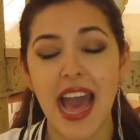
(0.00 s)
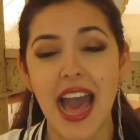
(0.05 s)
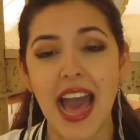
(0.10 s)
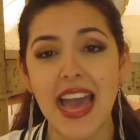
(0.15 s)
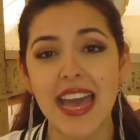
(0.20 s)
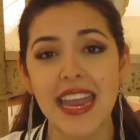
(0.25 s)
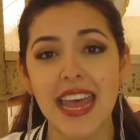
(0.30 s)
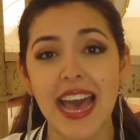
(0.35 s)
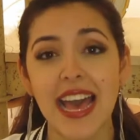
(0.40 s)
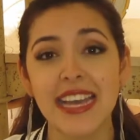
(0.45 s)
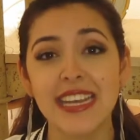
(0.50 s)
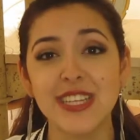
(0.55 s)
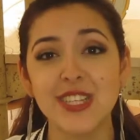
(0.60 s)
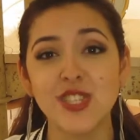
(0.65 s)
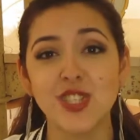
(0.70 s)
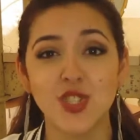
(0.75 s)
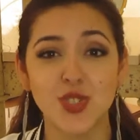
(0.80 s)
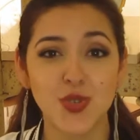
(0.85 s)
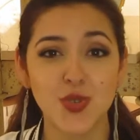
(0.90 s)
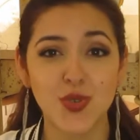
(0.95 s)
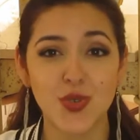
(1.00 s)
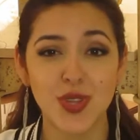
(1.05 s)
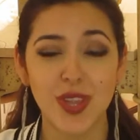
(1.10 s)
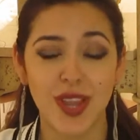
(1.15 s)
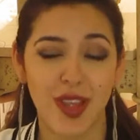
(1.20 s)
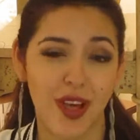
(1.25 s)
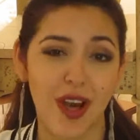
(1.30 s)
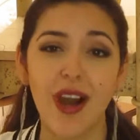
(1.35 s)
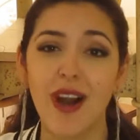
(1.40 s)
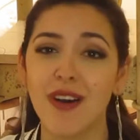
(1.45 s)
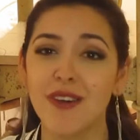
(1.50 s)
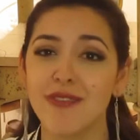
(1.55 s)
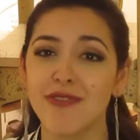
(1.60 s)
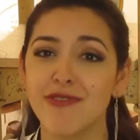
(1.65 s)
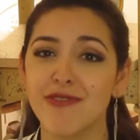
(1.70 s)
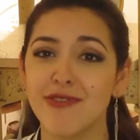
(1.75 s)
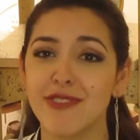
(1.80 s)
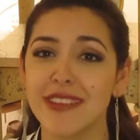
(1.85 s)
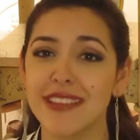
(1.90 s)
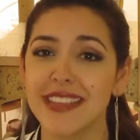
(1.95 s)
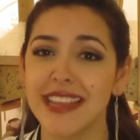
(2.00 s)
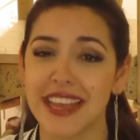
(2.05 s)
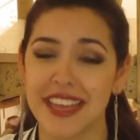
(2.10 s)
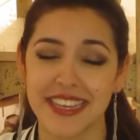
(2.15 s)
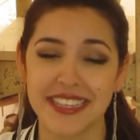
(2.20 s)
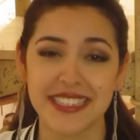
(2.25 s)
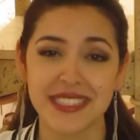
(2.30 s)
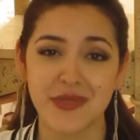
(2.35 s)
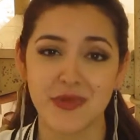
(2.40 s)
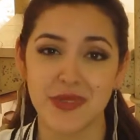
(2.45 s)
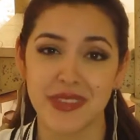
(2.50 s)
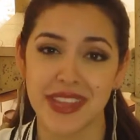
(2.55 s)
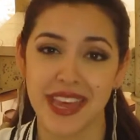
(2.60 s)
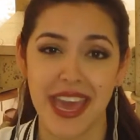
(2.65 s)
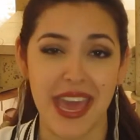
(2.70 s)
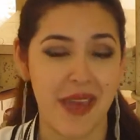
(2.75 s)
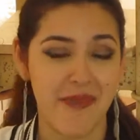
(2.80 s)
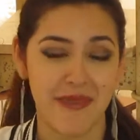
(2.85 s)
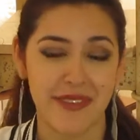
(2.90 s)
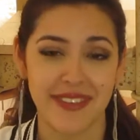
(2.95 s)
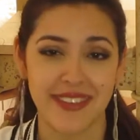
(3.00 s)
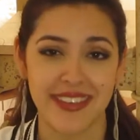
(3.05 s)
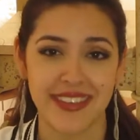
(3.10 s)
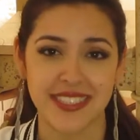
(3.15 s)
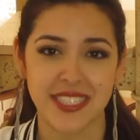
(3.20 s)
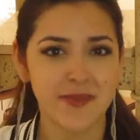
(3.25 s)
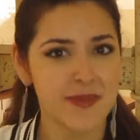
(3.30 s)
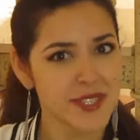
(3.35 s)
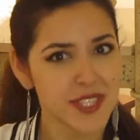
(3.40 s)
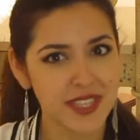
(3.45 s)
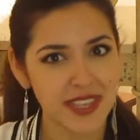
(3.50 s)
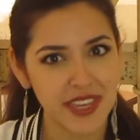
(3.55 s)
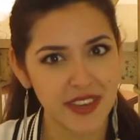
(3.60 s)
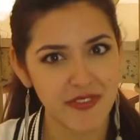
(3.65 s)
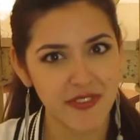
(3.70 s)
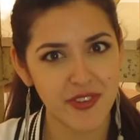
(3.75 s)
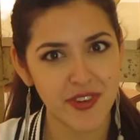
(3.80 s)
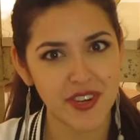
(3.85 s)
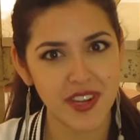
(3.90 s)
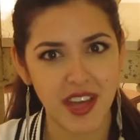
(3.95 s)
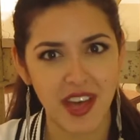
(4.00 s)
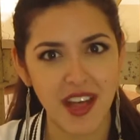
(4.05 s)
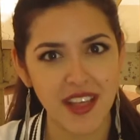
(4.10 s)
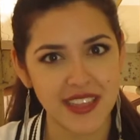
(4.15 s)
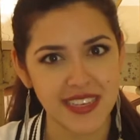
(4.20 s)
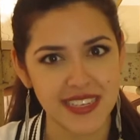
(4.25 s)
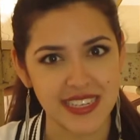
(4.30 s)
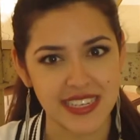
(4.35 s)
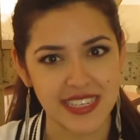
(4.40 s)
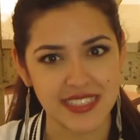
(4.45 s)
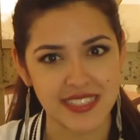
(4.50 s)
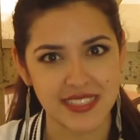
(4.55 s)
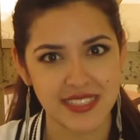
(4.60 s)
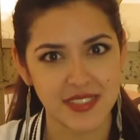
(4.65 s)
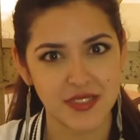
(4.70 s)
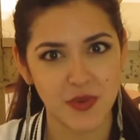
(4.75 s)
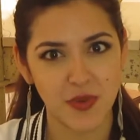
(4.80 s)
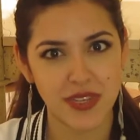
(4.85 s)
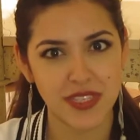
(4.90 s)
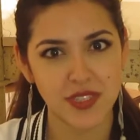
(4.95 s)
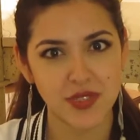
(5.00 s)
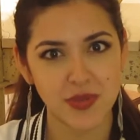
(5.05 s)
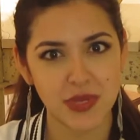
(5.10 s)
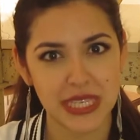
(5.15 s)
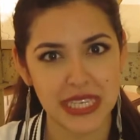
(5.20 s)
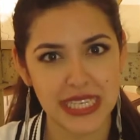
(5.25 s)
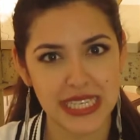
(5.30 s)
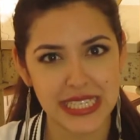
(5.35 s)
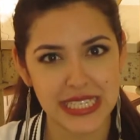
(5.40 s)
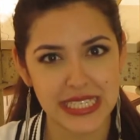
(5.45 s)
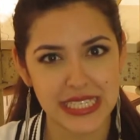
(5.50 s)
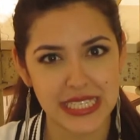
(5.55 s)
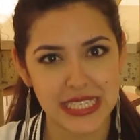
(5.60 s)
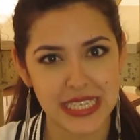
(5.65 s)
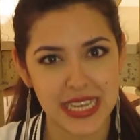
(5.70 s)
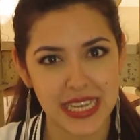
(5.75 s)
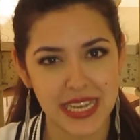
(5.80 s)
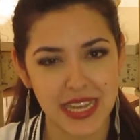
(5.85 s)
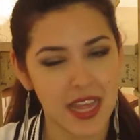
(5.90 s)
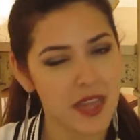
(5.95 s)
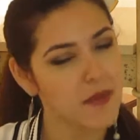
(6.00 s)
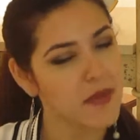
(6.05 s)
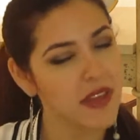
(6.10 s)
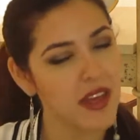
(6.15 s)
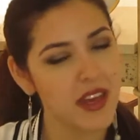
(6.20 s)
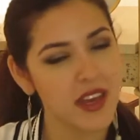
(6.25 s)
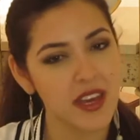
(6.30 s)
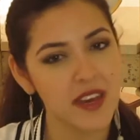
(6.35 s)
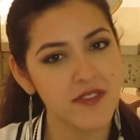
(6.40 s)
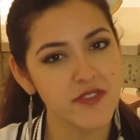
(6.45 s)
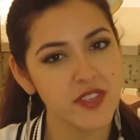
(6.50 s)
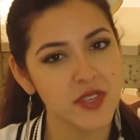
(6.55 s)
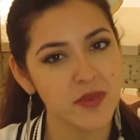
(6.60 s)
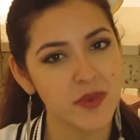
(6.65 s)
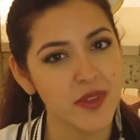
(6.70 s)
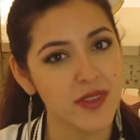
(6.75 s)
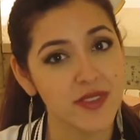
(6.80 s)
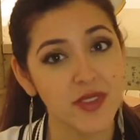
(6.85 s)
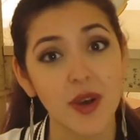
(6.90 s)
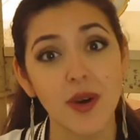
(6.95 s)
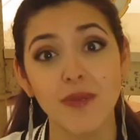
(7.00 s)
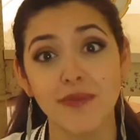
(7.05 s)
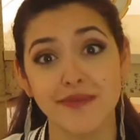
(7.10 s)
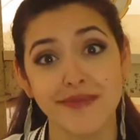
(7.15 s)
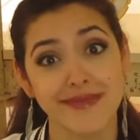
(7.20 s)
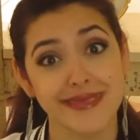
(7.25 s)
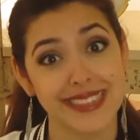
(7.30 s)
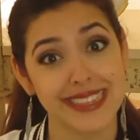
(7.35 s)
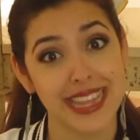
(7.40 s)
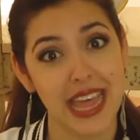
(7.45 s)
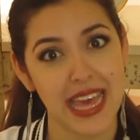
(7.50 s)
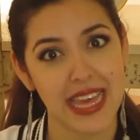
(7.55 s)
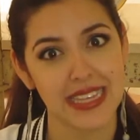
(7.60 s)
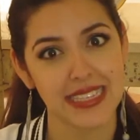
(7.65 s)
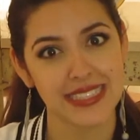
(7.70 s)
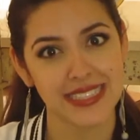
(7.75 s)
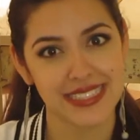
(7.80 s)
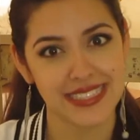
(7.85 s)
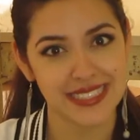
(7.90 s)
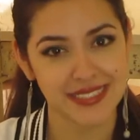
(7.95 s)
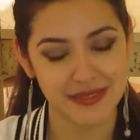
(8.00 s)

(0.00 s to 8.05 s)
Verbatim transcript: And I do love leggings with everything, especially for the holidays. You want to eat and not be uncomfortable, so leggings.